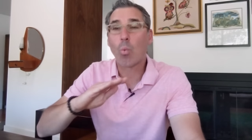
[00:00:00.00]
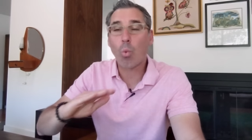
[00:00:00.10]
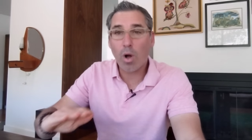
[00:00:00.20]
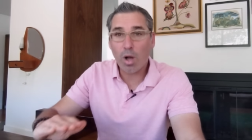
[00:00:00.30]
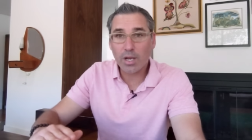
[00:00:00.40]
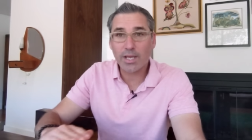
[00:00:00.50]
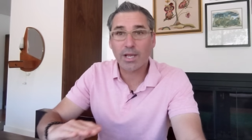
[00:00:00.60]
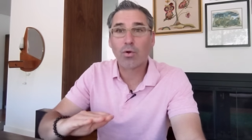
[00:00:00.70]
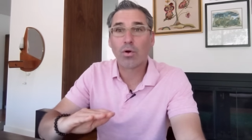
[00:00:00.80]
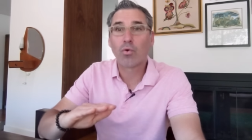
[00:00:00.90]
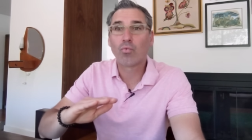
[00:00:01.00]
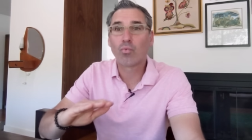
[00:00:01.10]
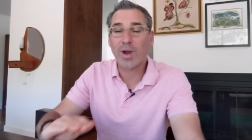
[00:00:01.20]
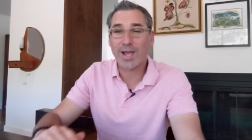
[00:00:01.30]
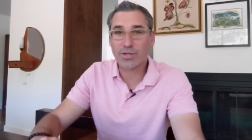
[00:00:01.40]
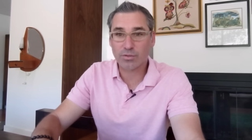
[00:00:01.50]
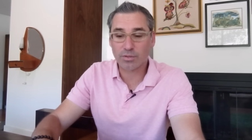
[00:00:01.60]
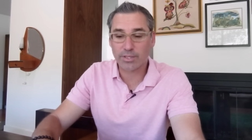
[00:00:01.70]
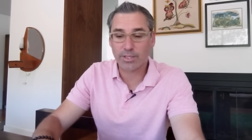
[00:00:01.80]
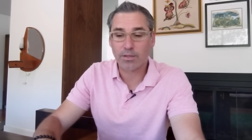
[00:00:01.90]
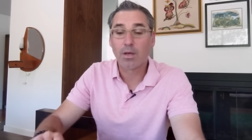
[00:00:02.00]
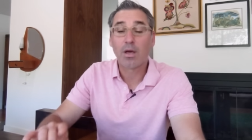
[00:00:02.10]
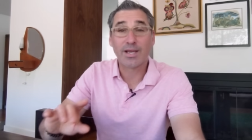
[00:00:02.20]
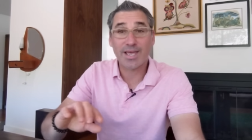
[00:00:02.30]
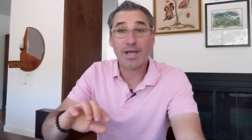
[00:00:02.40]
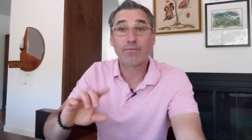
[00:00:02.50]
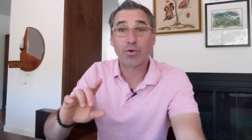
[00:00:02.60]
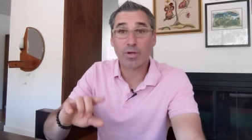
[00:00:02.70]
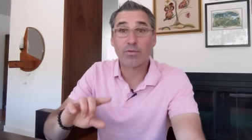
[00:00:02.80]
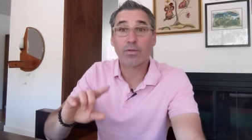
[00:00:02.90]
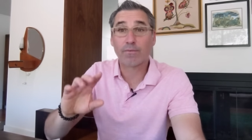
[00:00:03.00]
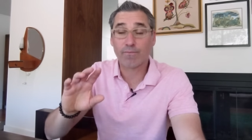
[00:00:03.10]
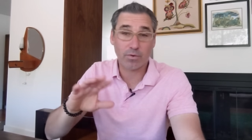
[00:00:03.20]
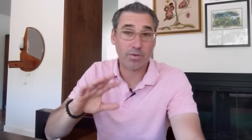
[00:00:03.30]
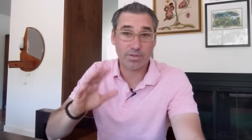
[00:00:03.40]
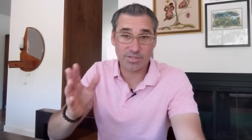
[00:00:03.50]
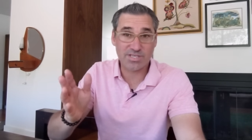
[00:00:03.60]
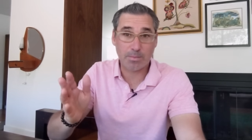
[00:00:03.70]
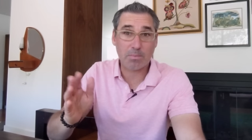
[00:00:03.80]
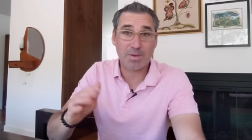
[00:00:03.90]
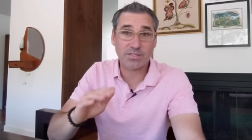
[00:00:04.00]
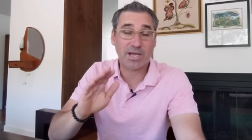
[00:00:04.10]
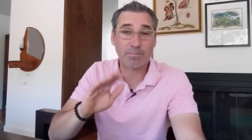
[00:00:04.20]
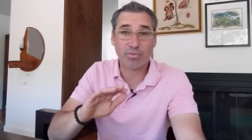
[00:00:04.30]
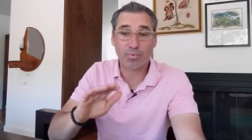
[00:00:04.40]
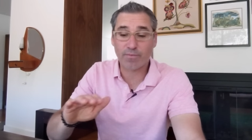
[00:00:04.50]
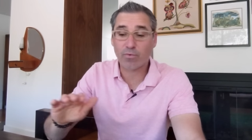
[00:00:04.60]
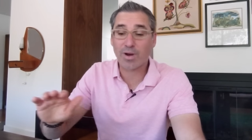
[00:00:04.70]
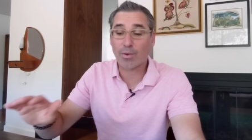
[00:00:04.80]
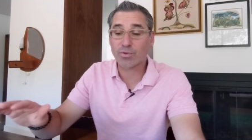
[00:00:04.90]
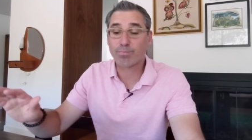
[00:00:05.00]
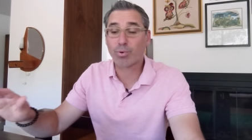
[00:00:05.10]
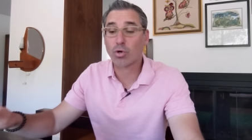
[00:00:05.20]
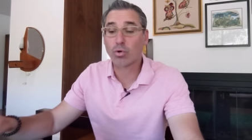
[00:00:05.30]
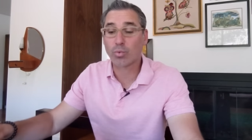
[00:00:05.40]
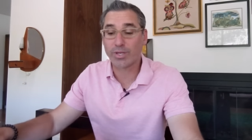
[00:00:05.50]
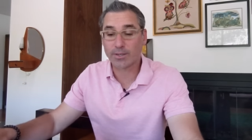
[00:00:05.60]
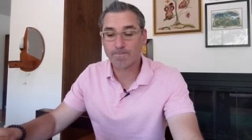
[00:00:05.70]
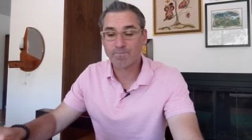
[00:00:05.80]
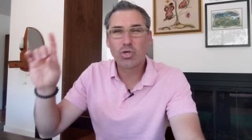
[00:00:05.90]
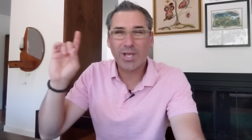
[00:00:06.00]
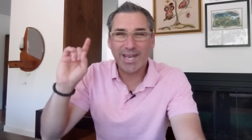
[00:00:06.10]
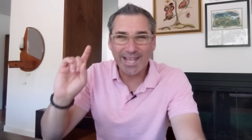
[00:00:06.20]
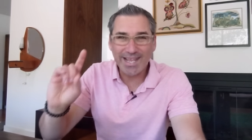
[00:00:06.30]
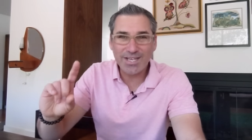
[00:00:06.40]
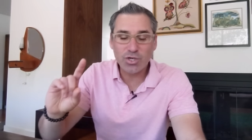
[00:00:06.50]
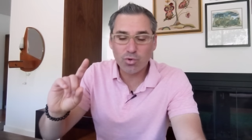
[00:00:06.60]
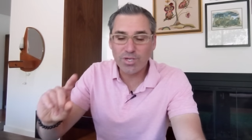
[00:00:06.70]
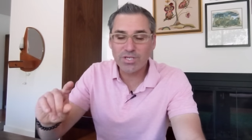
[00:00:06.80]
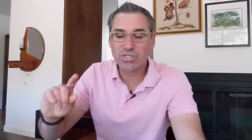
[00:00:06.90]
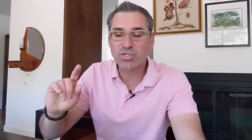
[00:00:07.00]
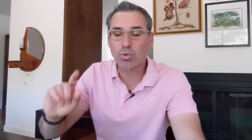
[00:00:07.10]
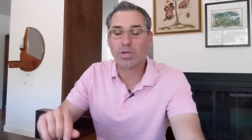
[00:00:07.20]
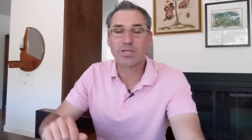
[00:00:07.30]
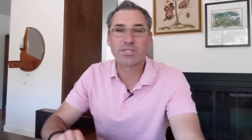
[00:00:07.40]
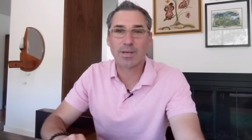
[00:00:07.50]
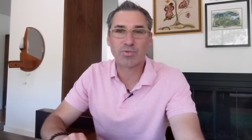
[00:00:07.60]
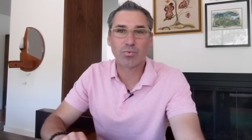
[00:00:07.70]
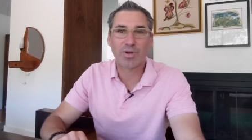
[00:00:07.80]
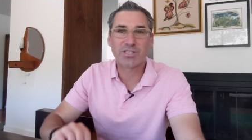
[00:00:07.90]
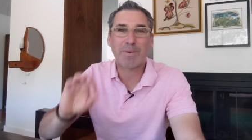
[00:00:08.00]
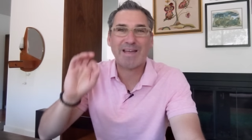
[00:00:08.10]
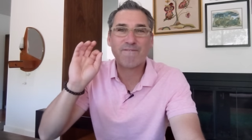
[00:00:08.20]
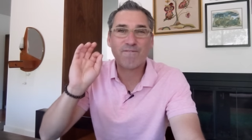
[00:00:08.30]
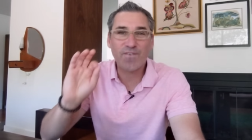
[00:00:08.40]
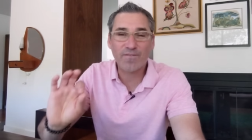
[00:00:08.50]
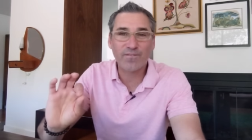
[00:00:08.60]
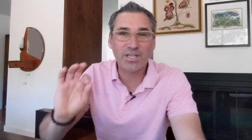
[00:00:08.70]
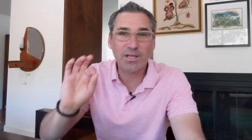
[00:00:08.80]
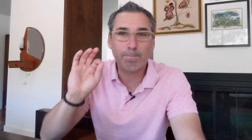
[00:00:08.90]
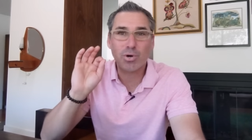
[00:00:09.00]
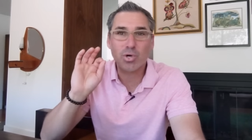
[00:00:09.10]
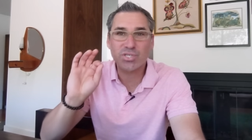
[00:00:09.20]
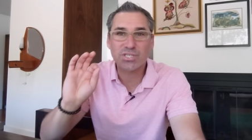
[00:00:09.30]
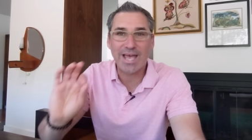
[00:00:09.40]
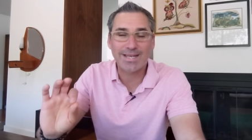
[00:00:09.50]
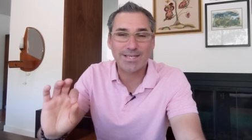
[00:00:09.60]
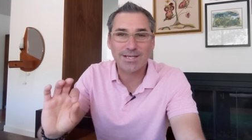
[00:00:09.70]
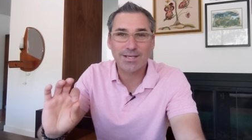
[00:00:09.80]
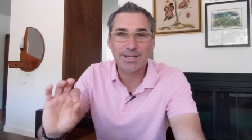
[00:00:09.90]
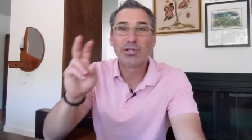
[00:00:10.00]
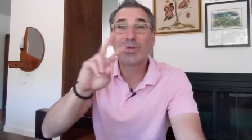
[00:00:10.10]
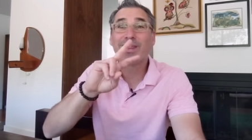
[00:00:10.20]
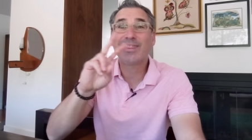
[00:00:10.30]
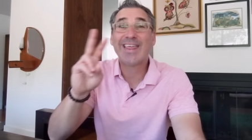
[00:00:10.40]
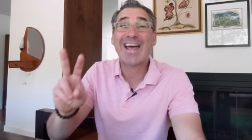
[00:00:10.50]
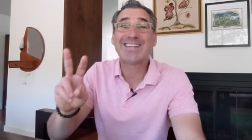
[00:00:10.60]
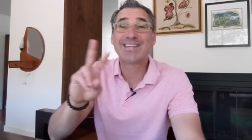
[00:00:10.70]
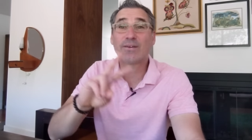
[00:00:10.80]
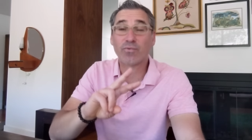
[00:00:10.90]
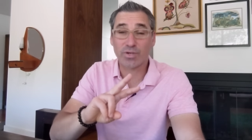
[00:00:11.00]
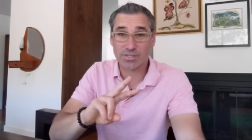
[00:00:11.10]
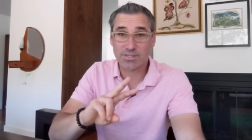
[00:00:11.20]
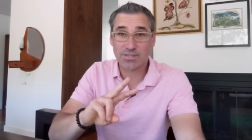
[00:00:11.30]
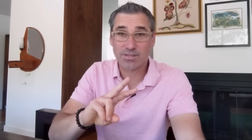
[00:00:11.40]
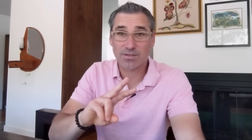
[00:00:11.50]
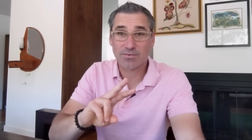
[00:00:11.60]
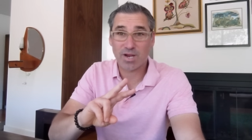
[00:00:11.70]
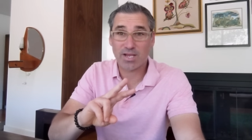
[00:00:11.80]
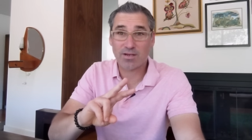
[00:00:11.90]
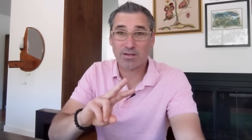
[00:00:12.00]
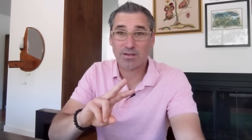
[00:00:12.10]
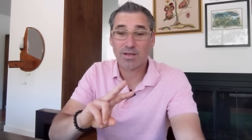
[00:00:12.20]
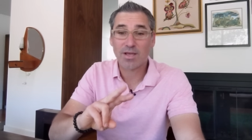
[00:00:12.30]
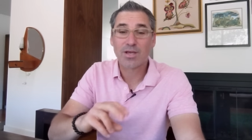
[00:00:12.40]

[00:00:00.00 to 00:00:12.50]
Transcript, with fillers: walking regularly, again, for the same amount of time, 3 to 4 hours per week, you can increase your conception rates by 50%. Look at that difference, right?